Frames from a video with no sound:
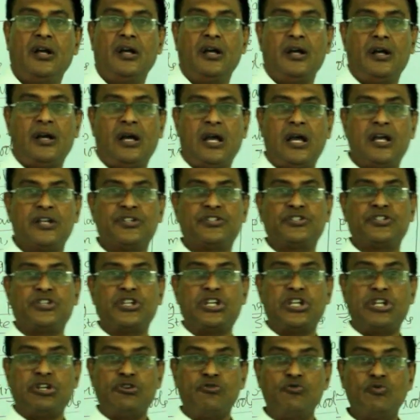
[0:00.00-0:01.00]

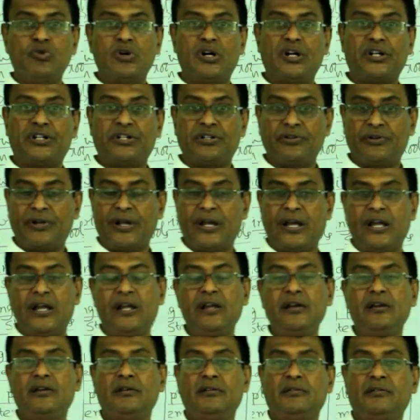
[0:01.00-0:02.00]
As you are
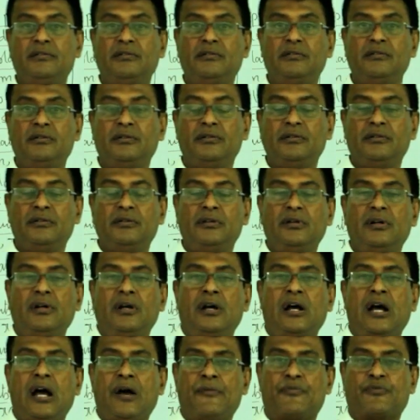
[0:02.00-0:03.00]
today
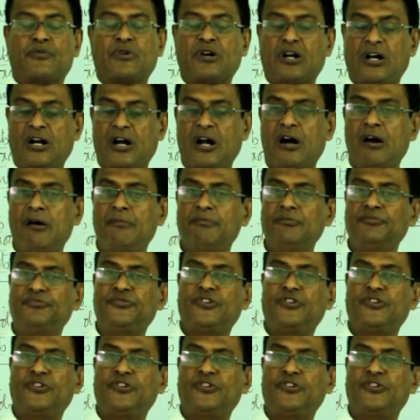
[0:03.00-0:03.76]
have come